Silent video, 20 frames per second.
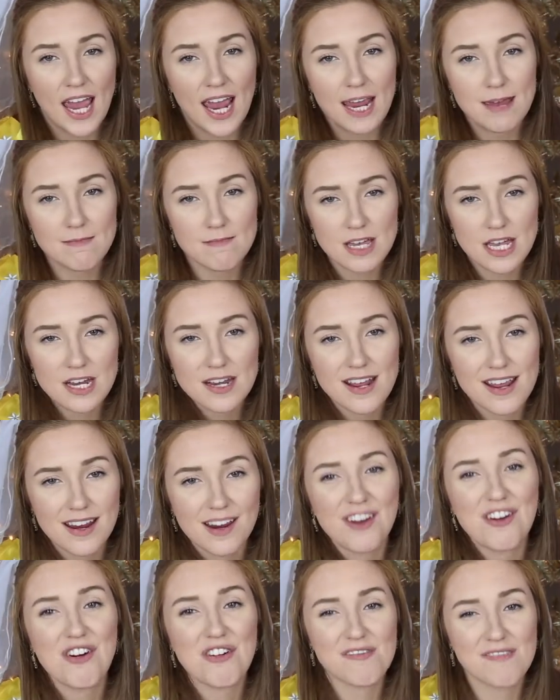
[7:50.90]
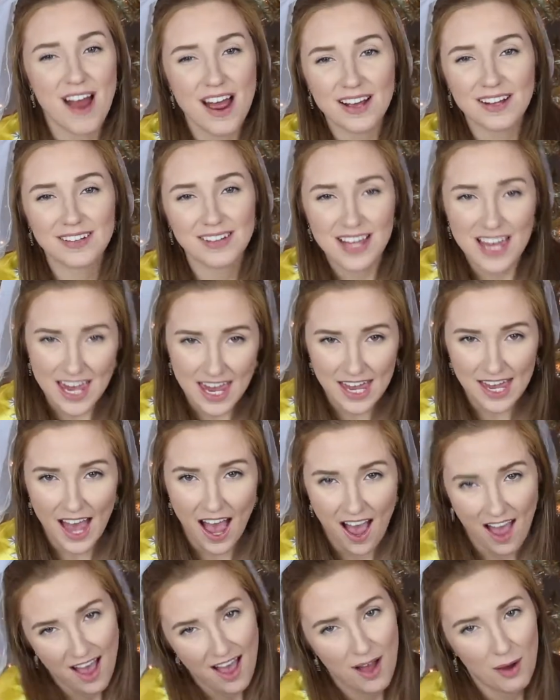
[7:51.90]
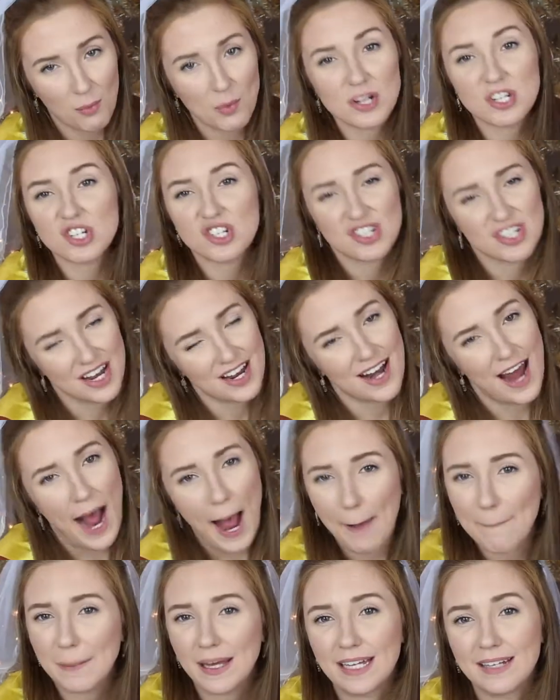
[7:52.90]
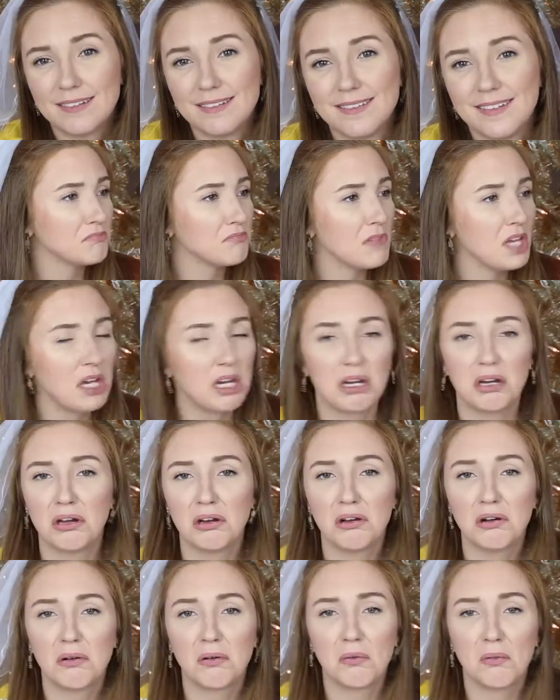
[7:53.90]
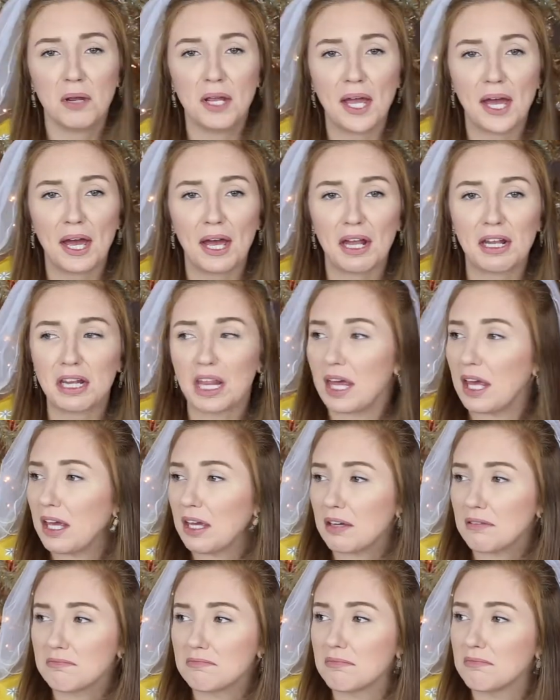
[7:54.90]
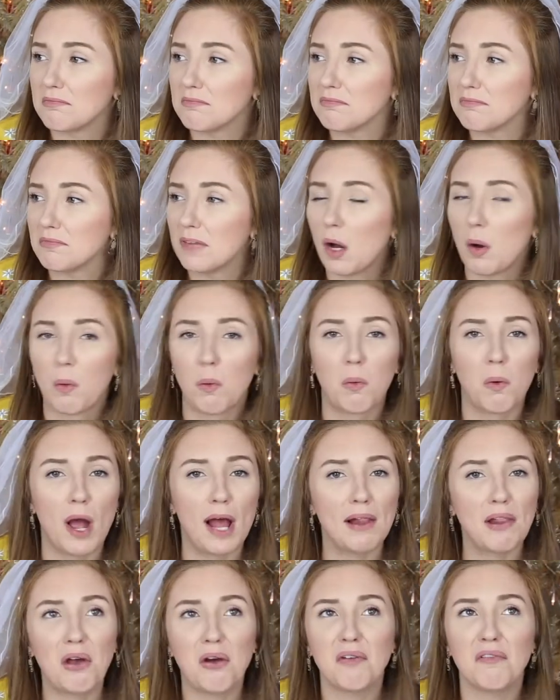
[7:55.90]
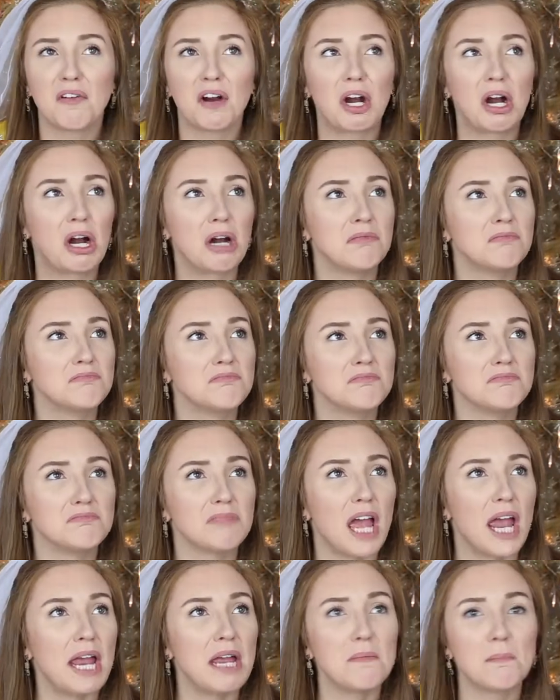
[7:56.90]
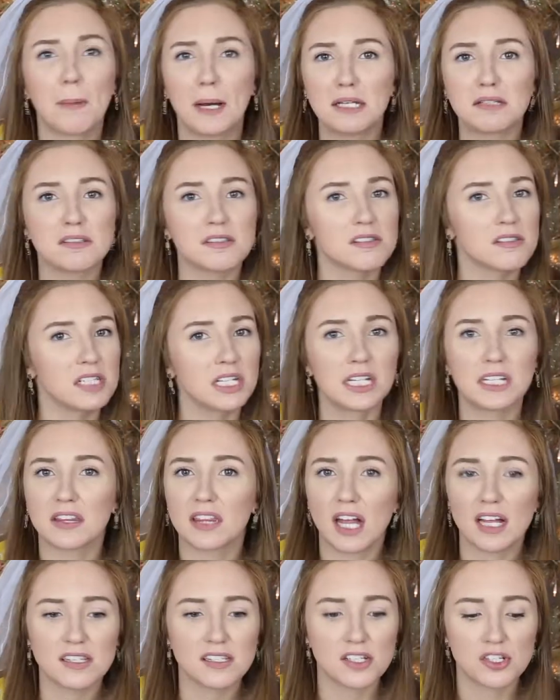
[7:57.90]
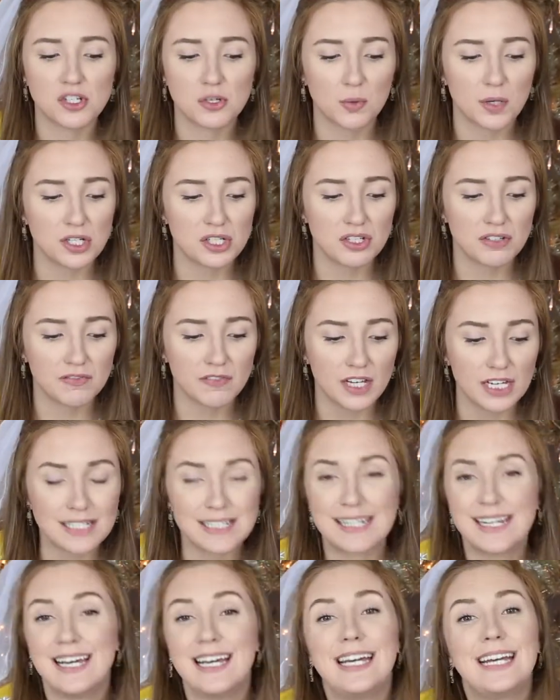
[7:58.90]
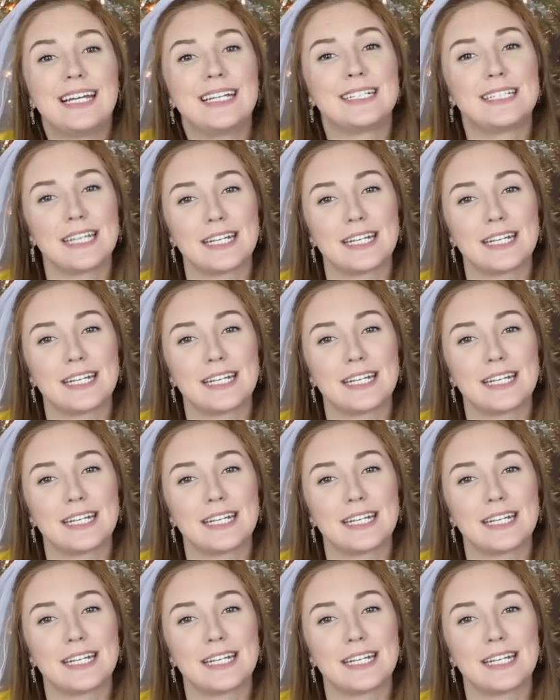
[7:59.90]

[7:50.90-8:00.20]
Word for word: came in incorrectly, which did happen. We have like well over eight months to get that situation fixed, it